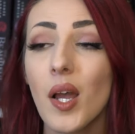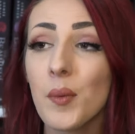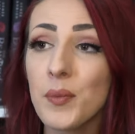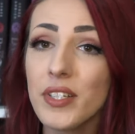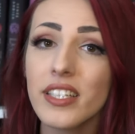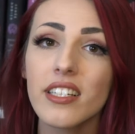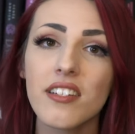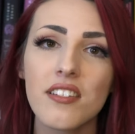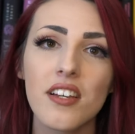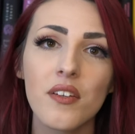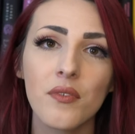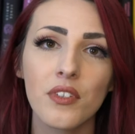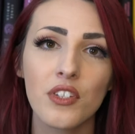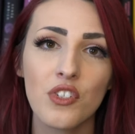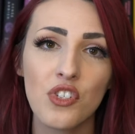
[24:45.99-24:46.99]
I'm really
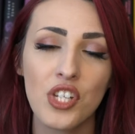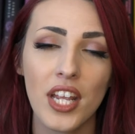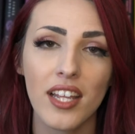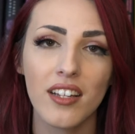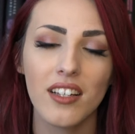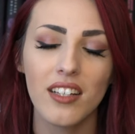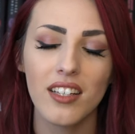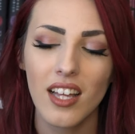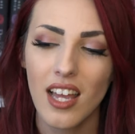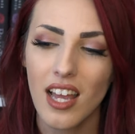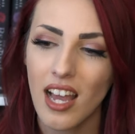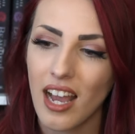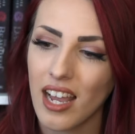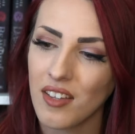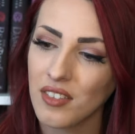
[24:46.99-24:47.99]
excited for this channel.
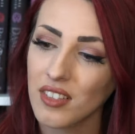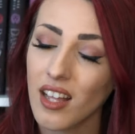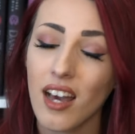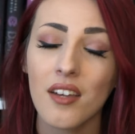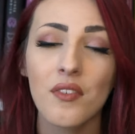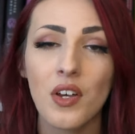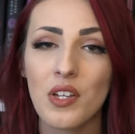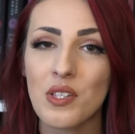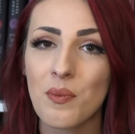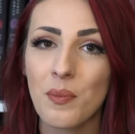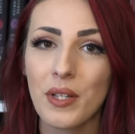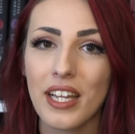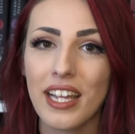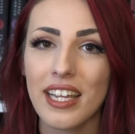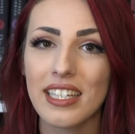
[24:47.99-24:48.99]
I have a lot of awesome
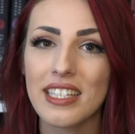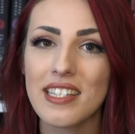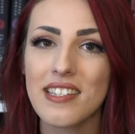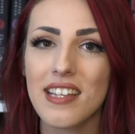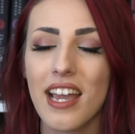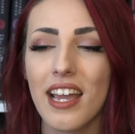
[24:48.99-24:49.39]
plans